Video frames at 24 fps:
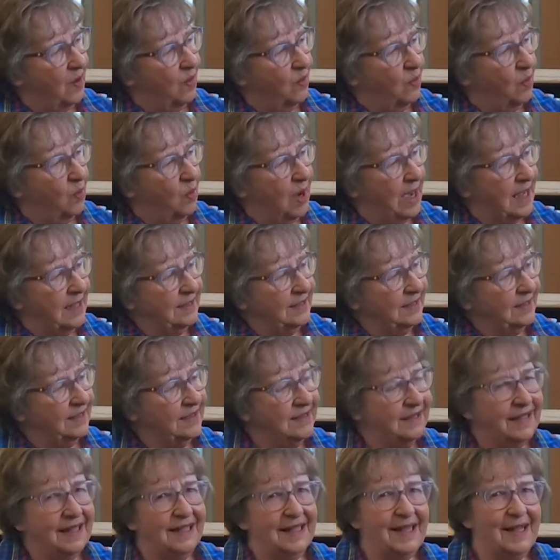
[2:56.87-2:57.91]

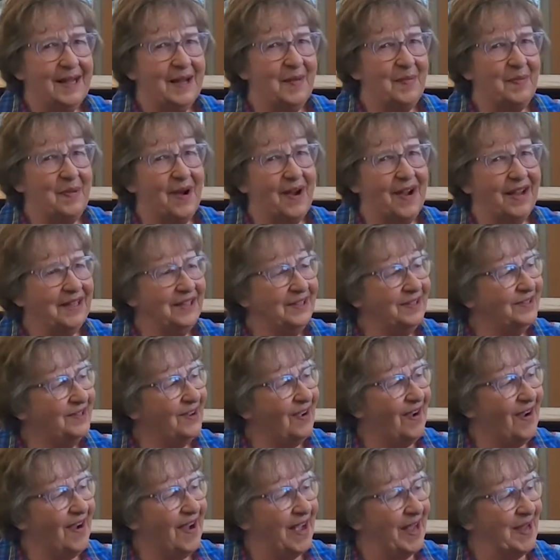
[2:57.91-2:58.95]
once upon a
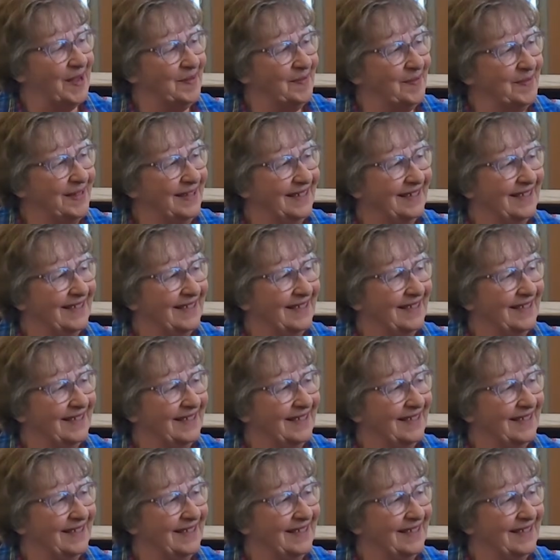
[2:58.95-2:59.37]
time.